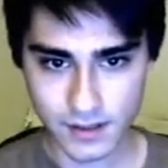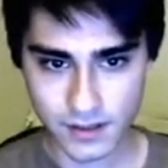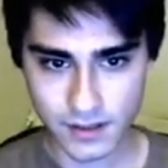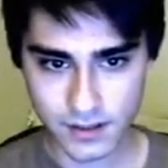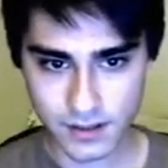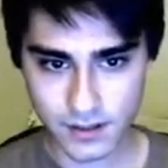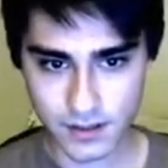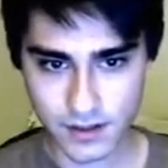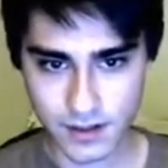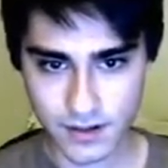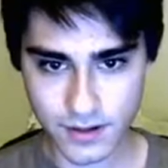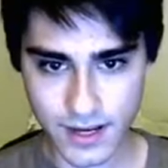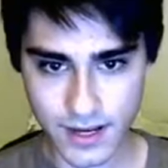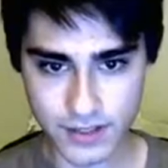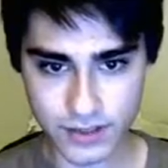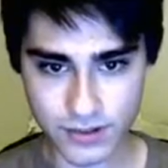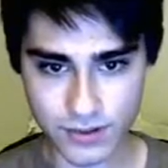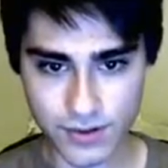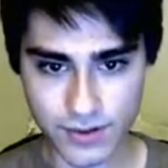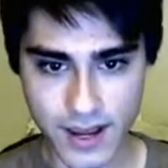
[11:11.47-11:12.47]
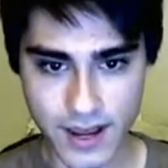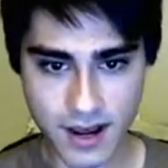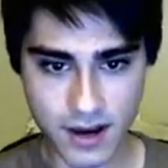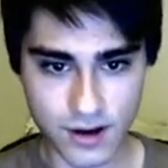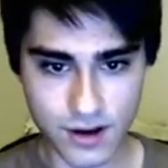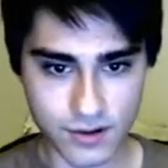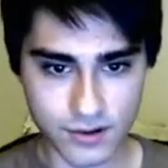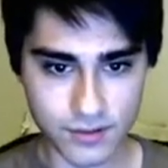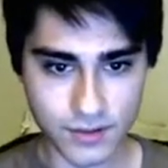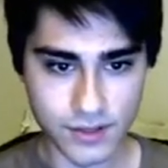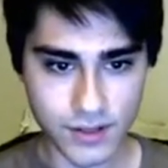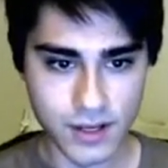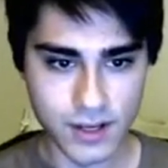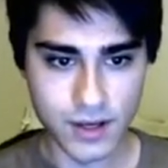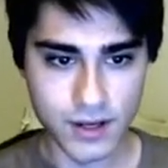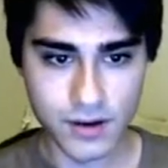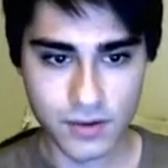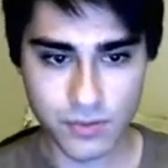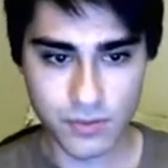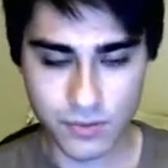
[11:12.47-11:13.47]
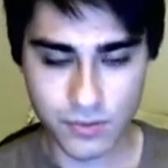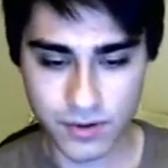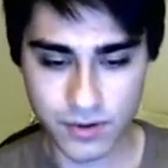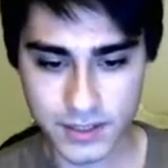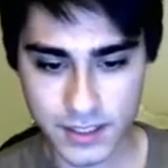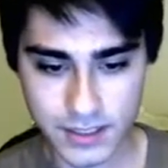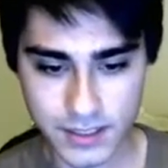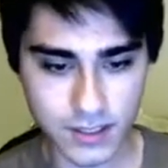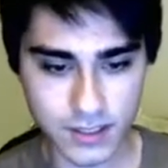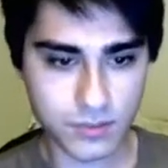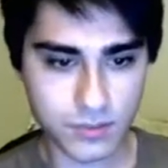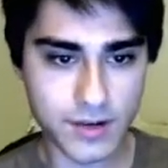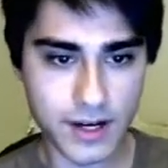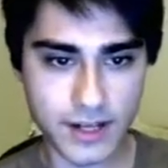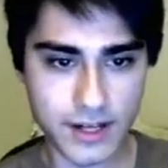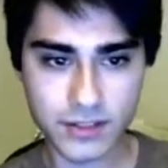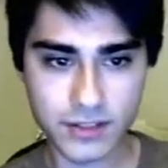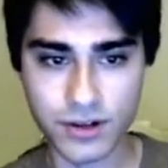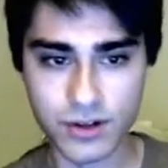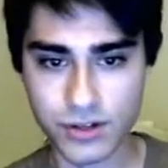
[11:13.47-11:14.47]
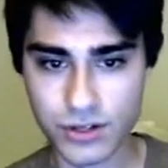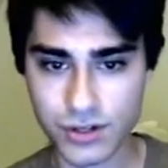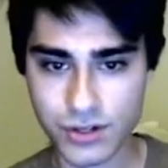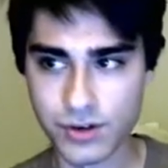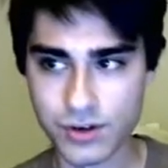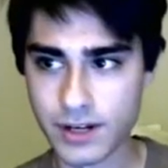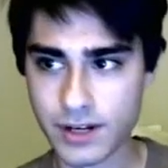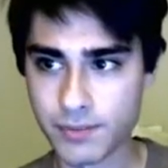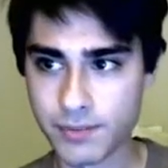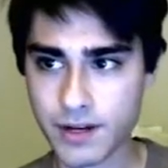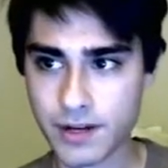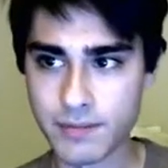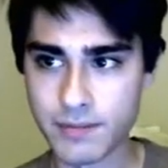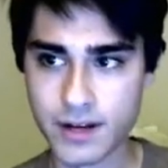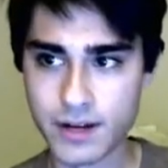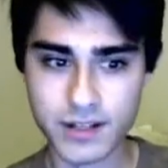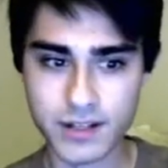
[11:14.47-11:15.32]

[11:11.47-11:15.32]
Okay, so now this is when I start shooting pretty much.